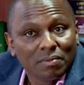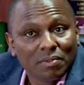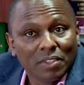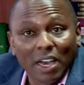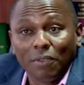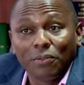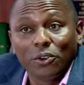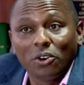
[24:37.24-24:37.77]

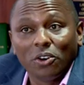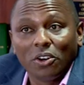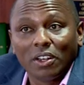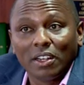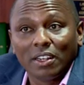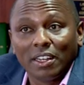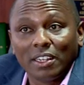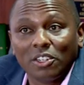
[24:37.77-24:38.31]
Therefore,
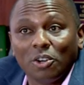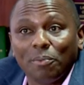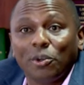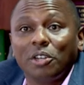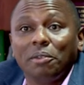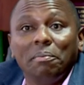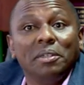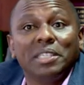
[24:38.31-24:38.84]
let
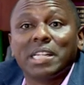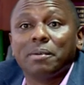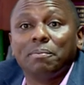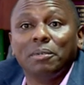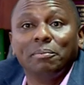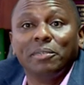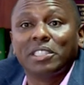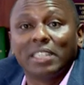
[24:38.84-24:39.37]
nobody mis
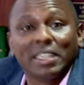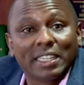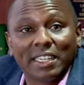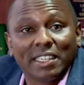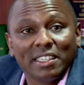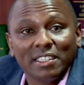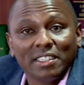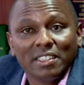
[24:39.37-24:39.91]
be
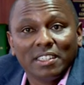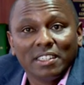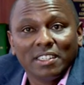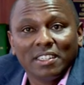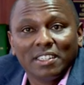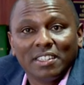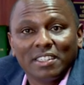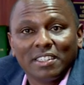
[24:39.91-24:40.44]
mistaken
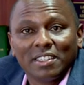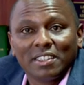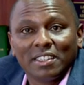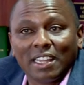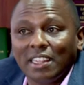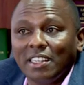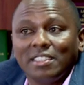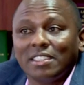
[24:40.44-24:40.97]

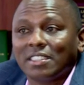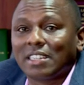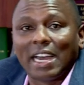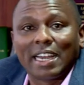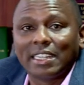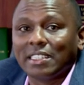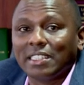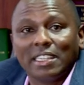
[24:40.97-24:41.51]
that this is
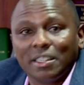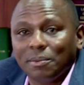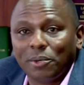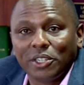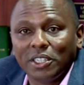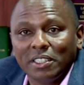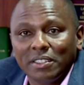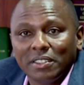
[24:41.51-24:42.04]
targeting
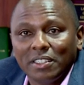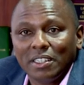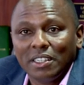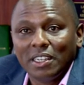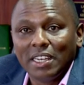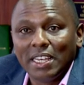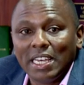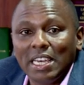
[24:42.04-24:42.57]
anybody.
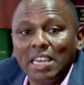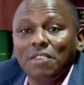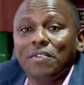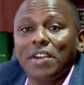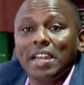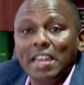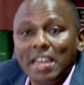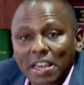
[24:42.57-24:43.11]

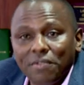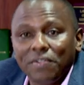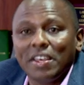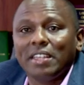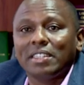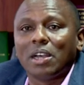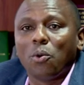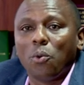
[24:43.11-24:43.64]
Even if
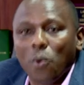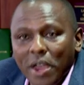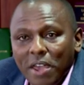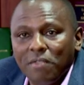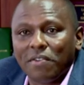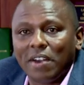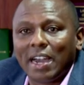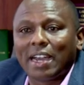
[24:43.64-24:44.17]
there is a
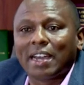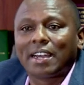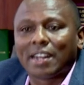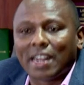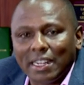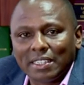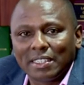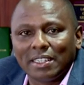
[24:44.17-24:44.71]
waiver
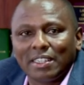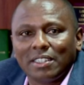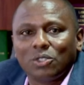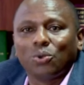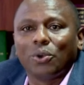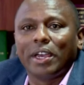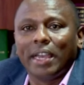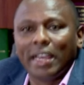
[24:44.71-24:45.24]
granted
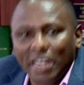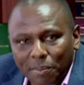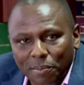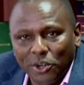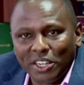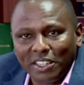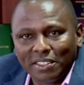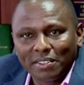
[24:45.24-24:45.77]
to
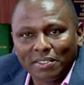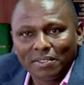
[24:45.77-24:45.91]
anybody